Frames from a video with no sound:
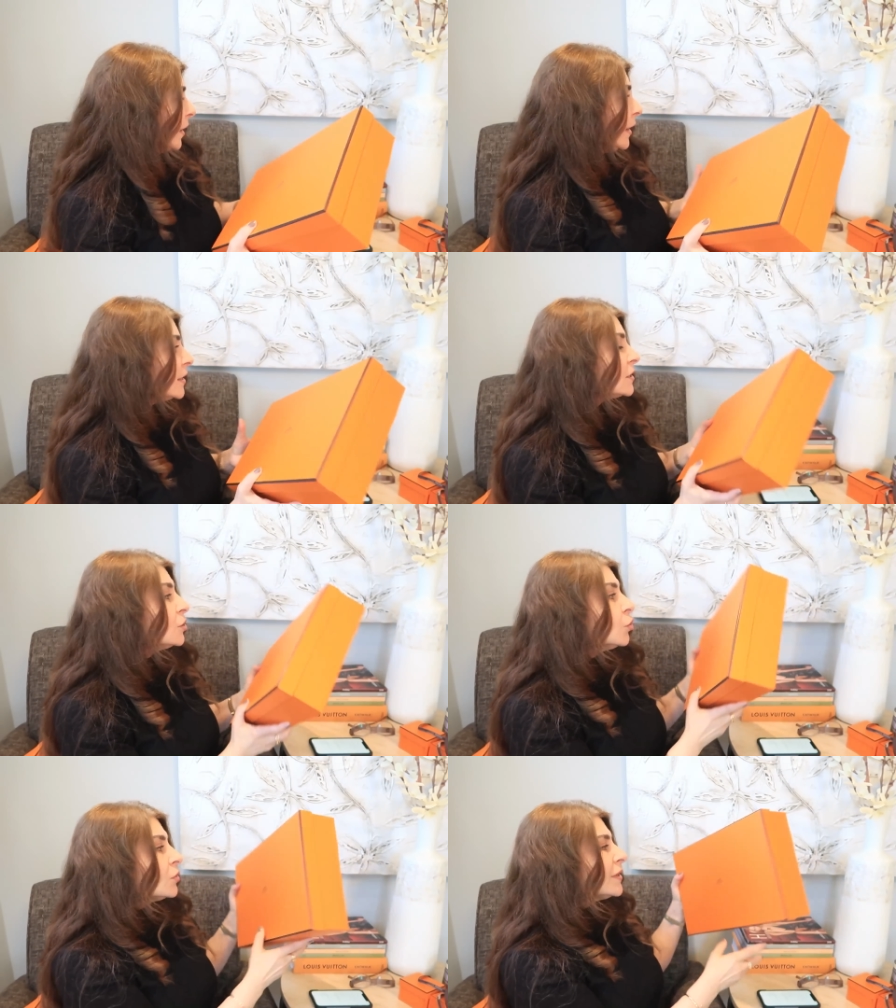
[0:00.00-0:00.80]

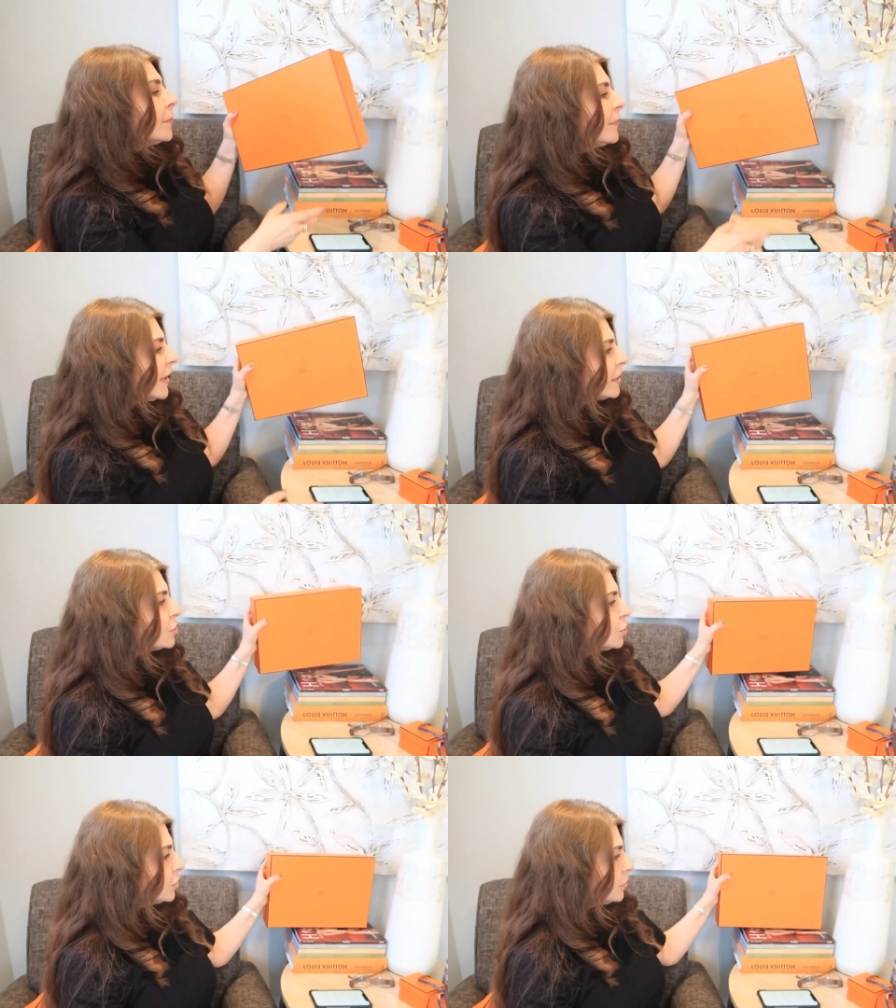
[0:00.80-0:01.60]
It's not a
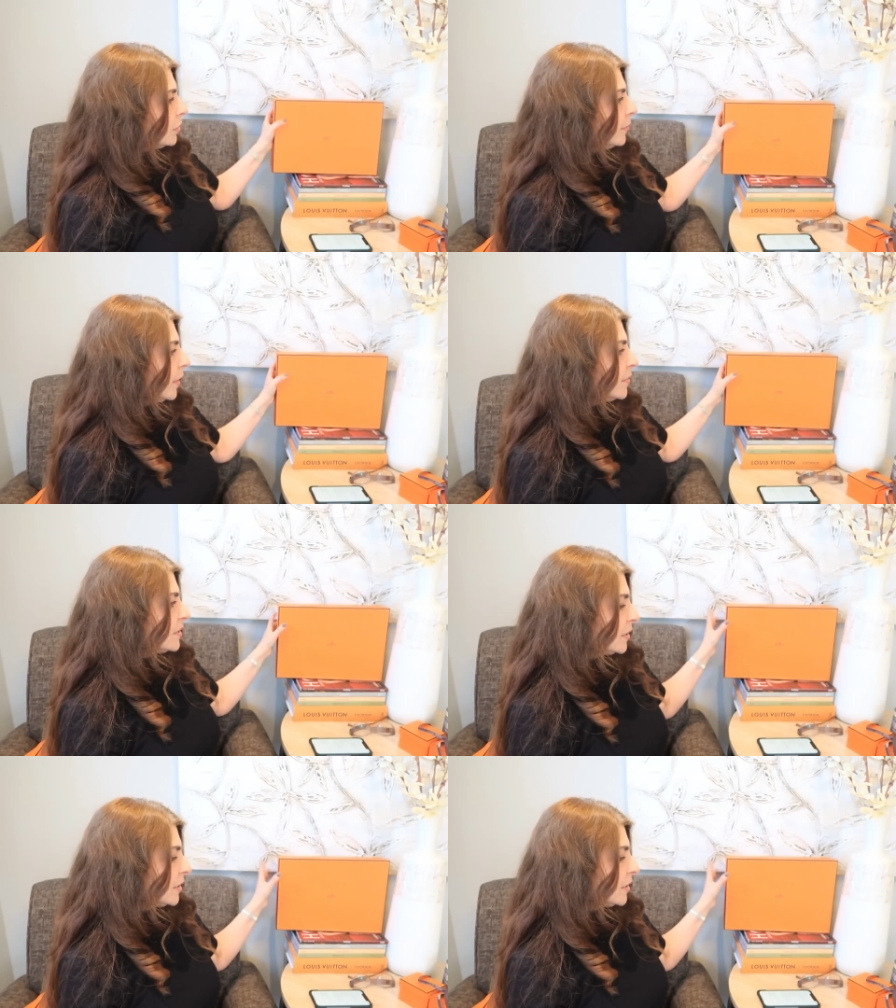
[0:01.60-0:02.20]
major, maybe